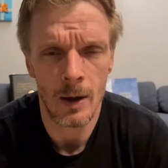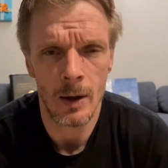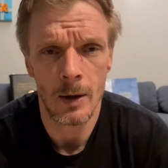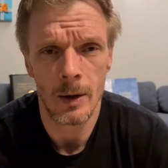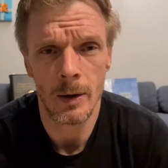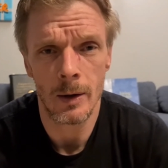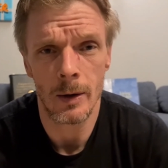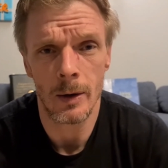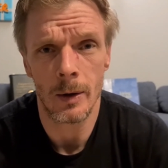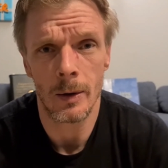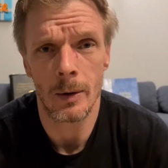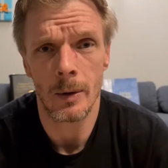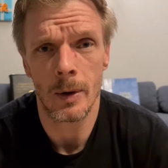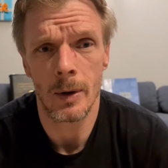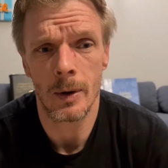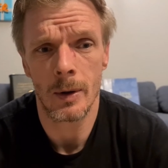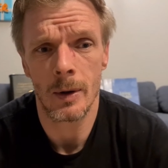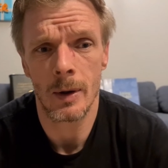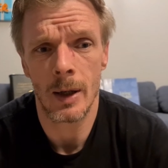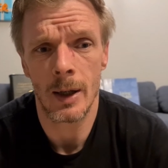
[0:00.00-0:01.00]
you know,
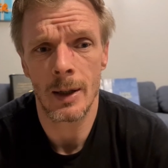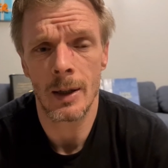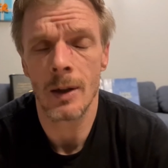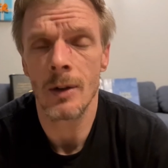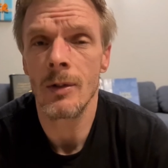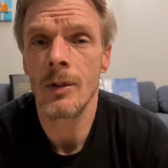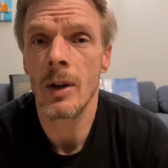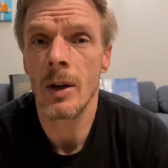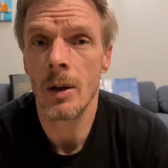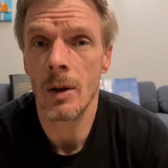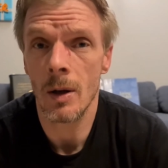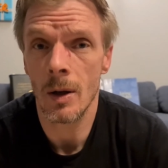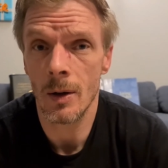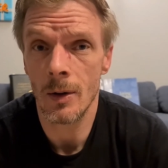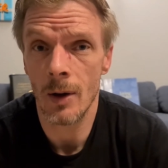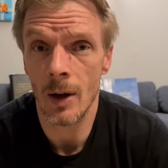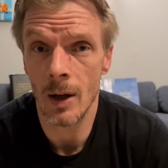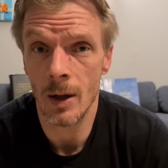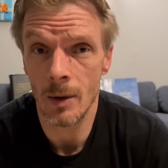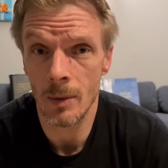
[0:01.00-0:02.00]
I continue to
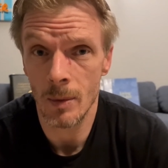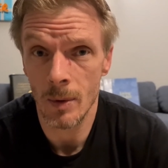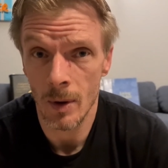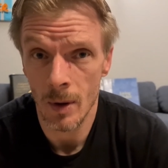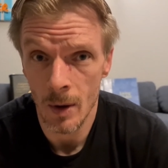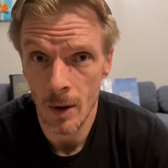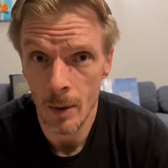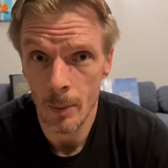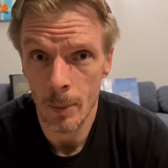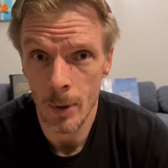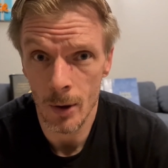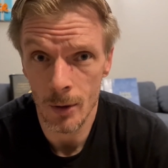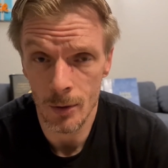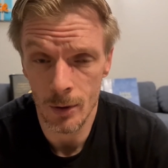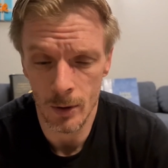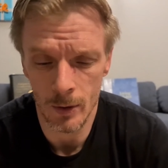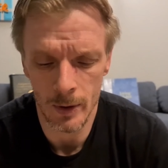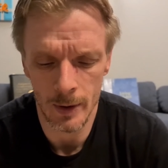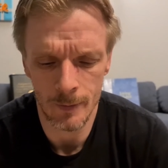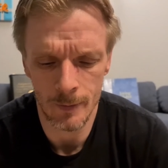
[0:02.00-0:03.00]
take
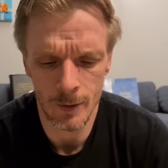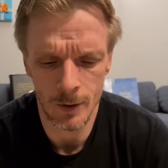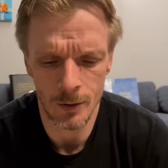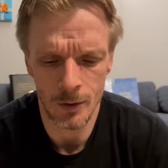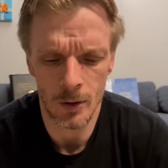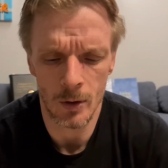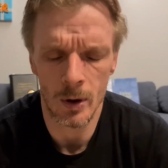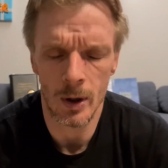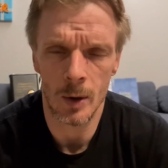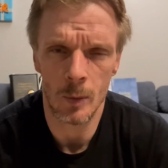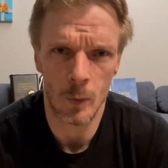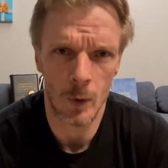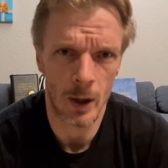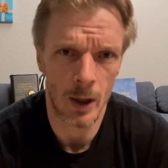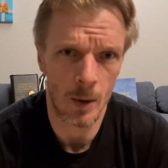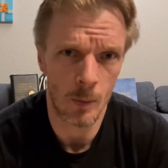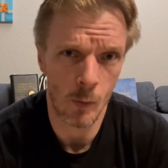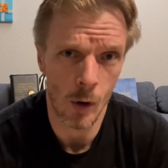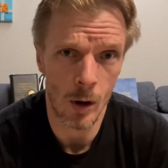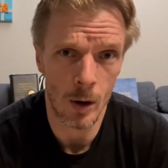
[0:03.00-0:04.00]
personal inventory, and when
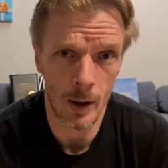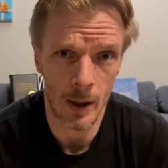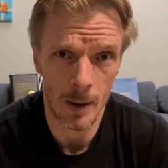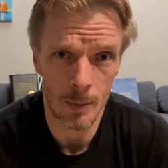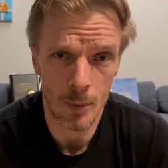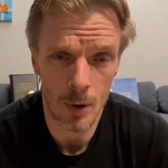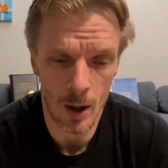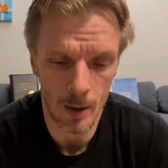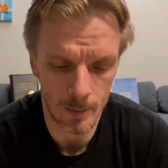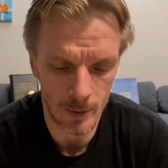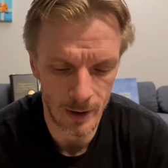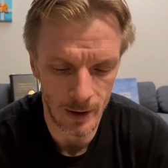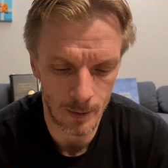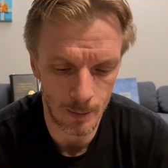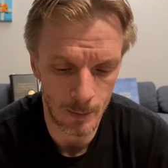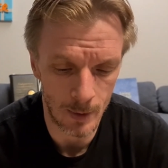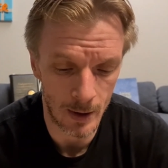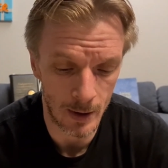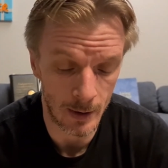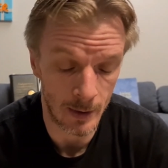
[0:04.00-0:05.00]
I'm wrong, I promptly
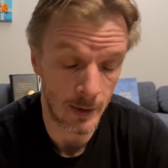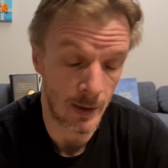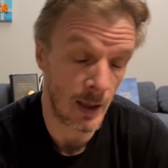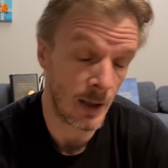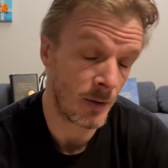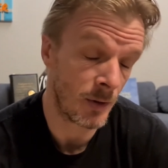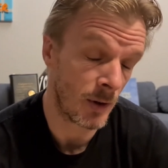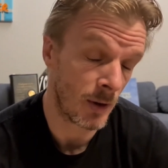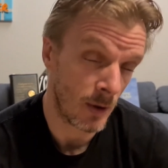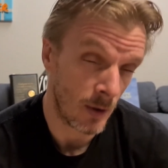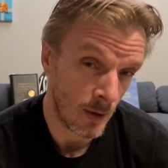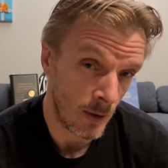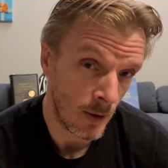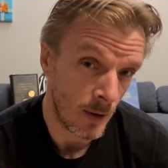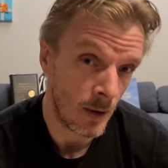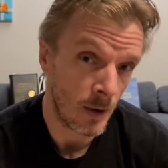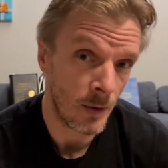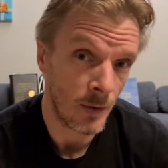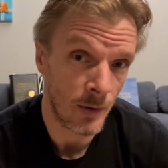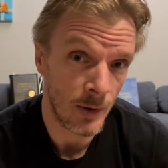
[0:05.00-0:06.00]
admit it. That's
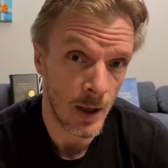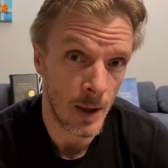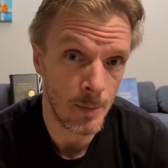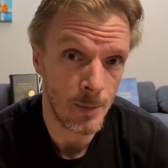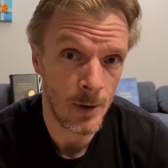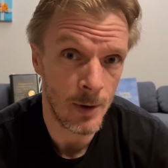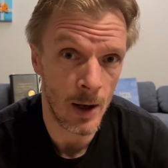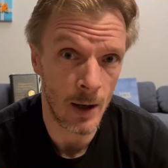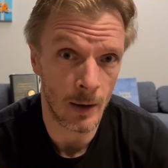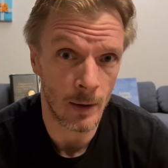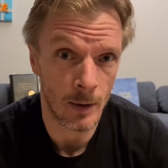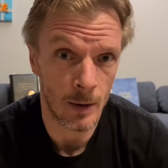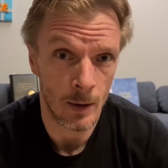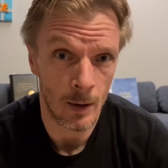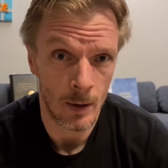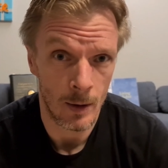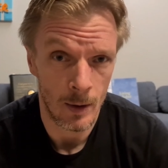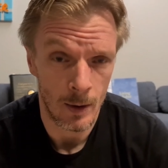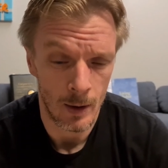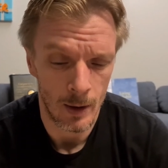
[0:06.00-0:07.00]
step 10.
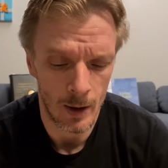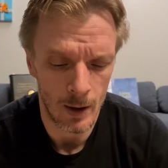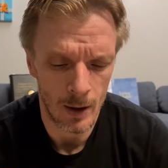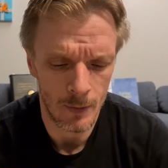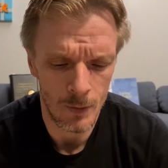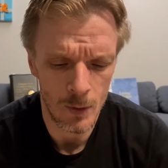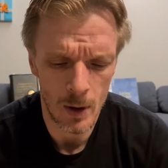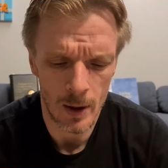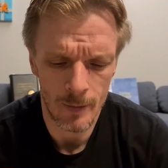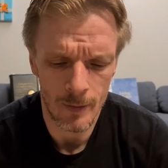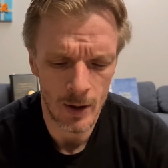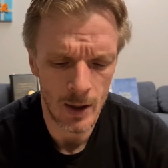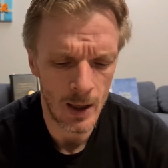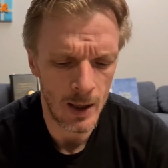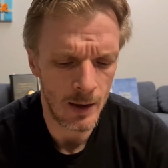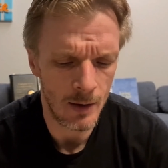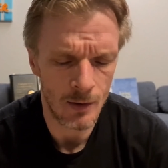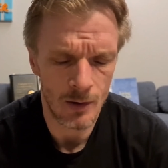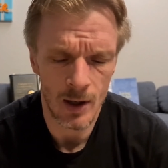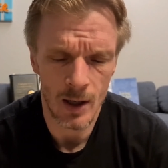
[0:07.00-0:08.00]
And if you haven't
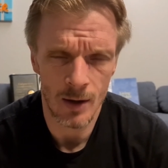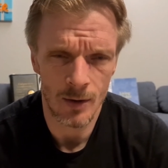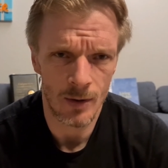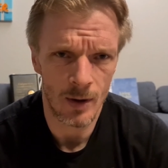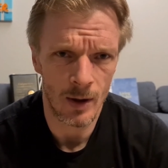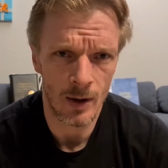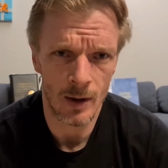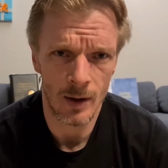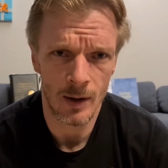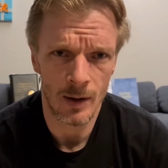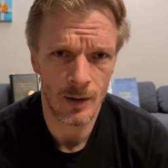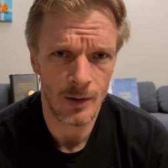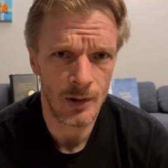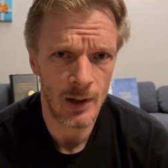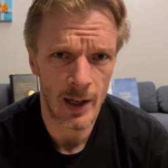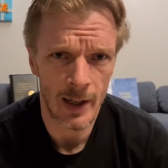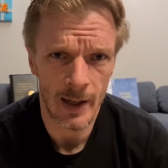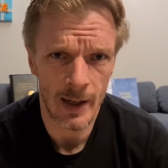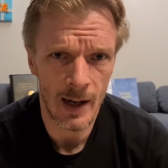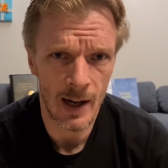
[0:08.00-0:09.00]
had a chance to
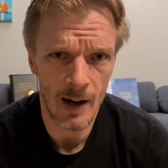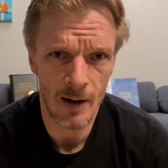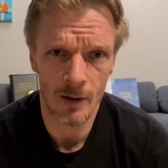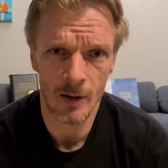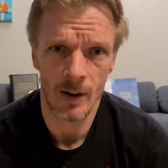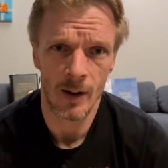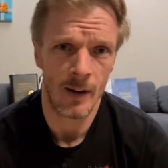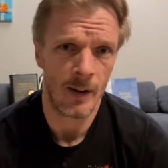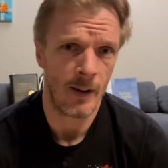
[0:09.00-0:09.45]
check it out,